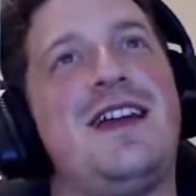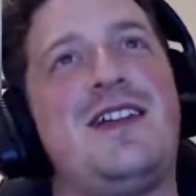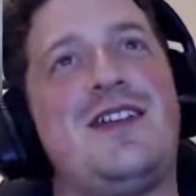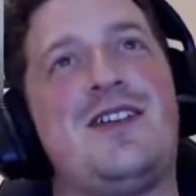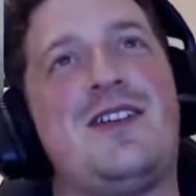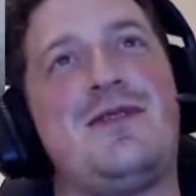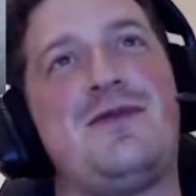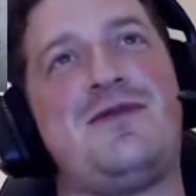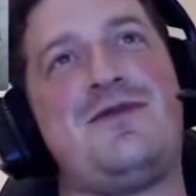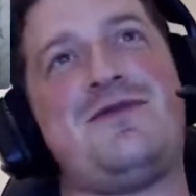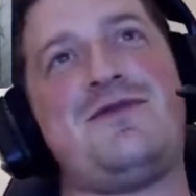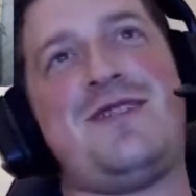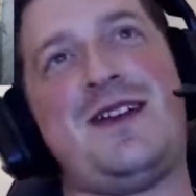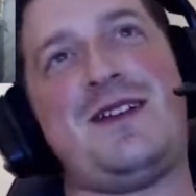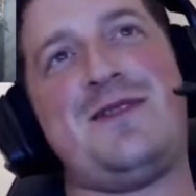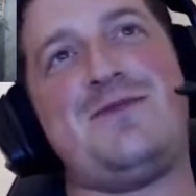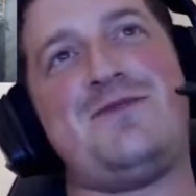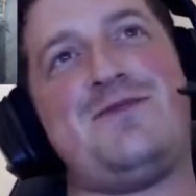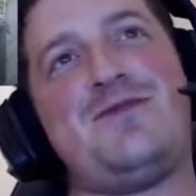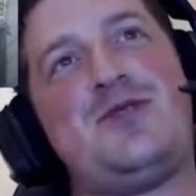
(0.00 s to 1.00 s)
And you got to
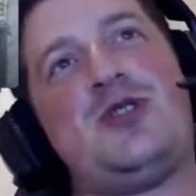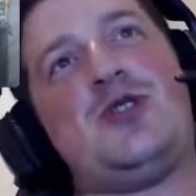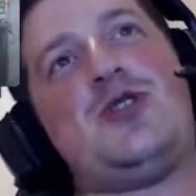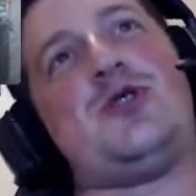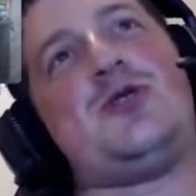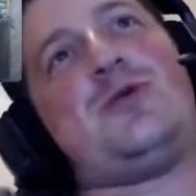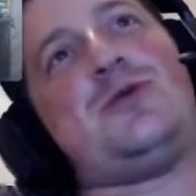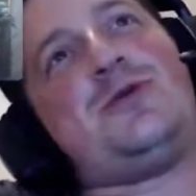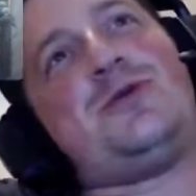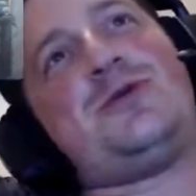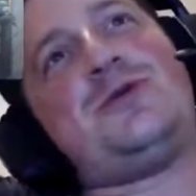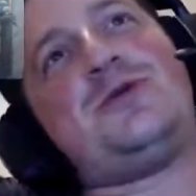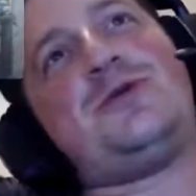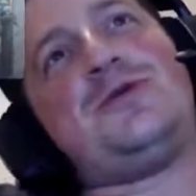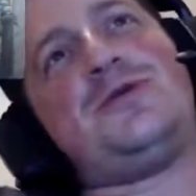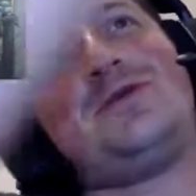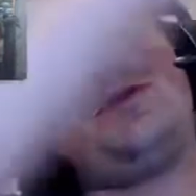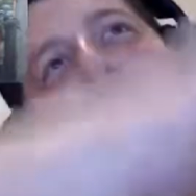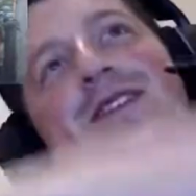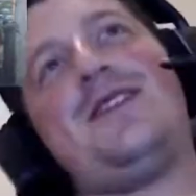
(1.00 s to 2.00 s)
fucking
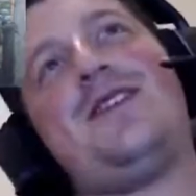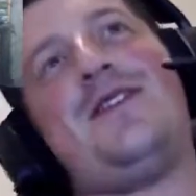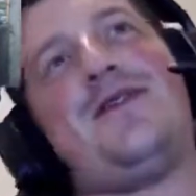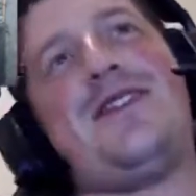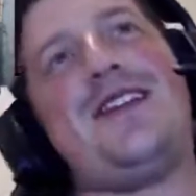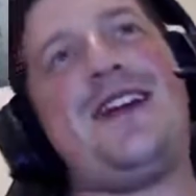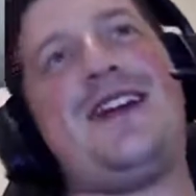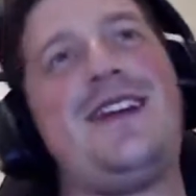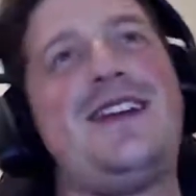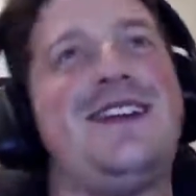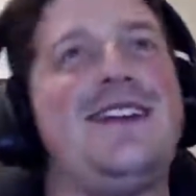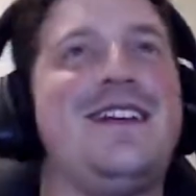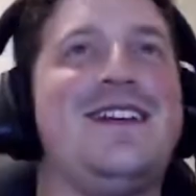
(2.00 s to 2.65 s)
off that.